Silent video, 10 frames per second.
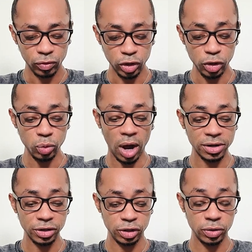
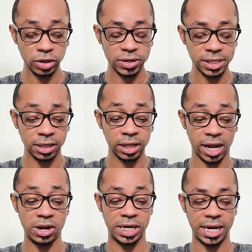There is a
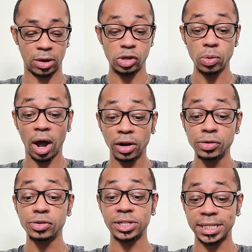clarity now. You
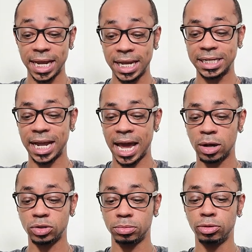understand
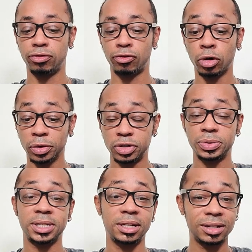how to move forward. You
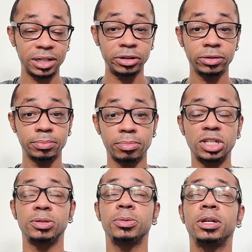see
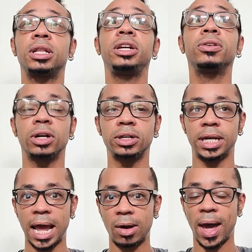much clearer
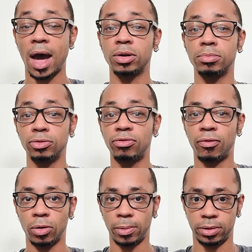now how to move
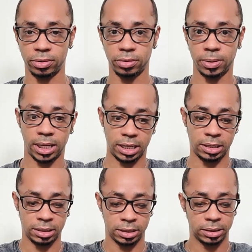forward,
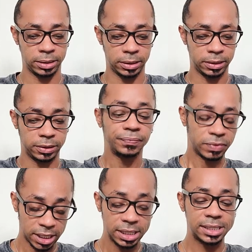okay?
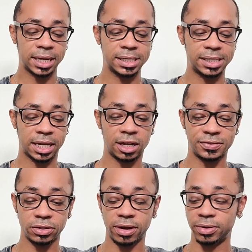Second set of
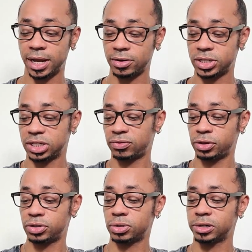surrounding energies for
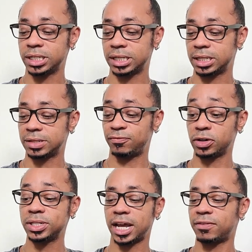you, Taurus. In this
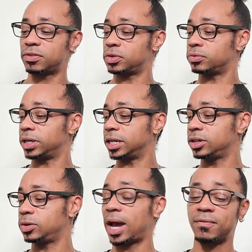first half of your
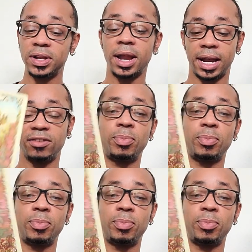reading, you have the Knight of